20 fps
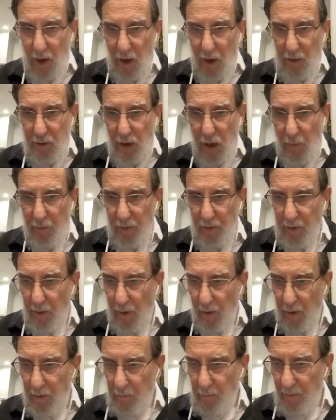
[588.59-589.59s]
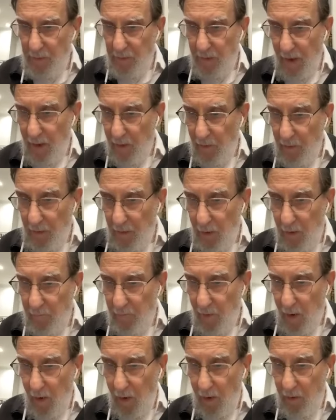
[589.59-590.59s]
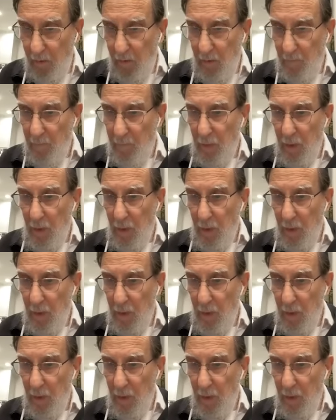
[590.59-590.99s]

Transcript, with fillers: on top of the other, Bederach Iliva Olo,